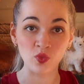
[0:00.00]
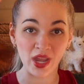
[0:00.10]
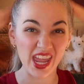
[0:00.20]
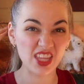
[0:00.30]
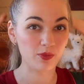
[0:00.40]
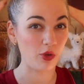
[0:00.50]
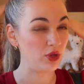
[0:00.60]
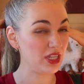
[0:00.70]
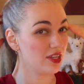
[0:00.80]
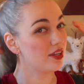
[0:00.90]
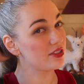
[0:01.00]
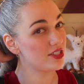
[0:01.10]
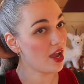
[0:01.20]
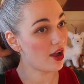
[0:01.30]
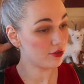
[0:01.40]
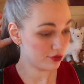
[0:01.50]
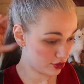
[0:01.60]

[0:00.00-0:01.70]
weigh the ponytail down.